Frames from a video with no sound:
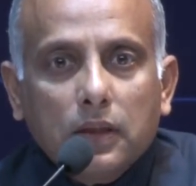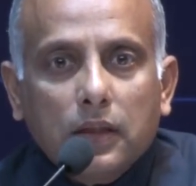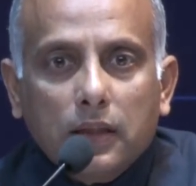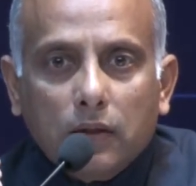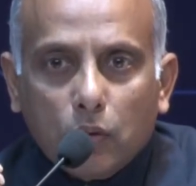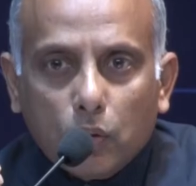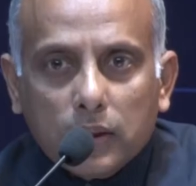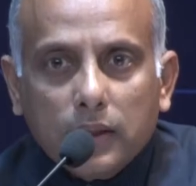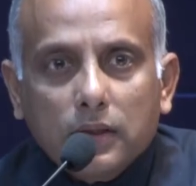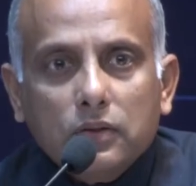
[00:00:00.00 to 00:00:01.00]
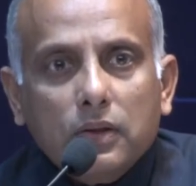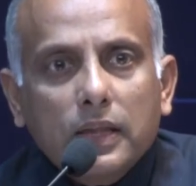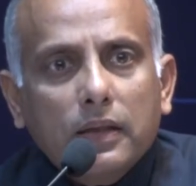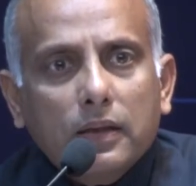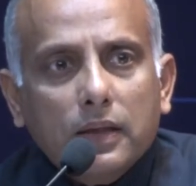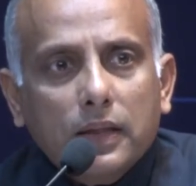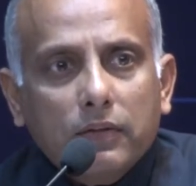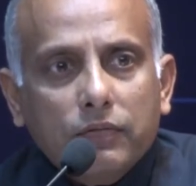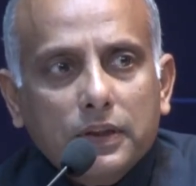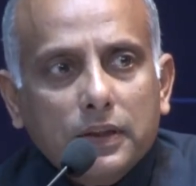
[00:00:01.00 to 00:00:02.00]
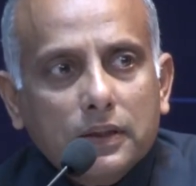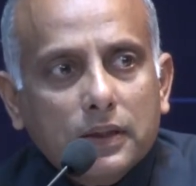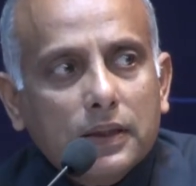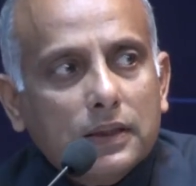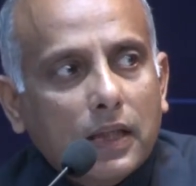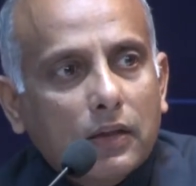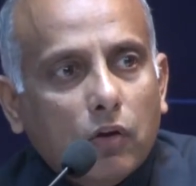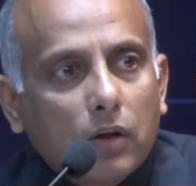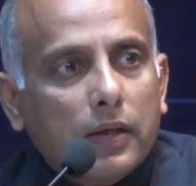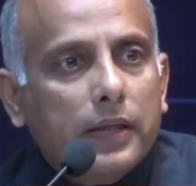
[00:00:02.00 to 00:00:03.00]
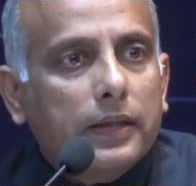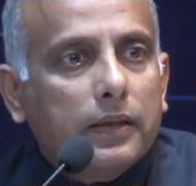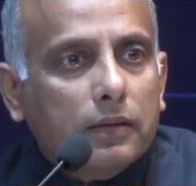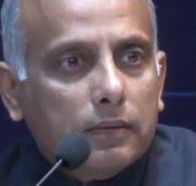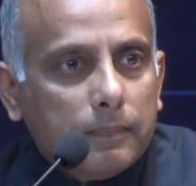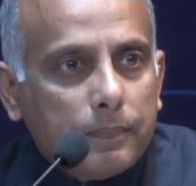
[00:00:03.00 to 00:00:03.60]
In a growth industry, inefficiencies are tolerated.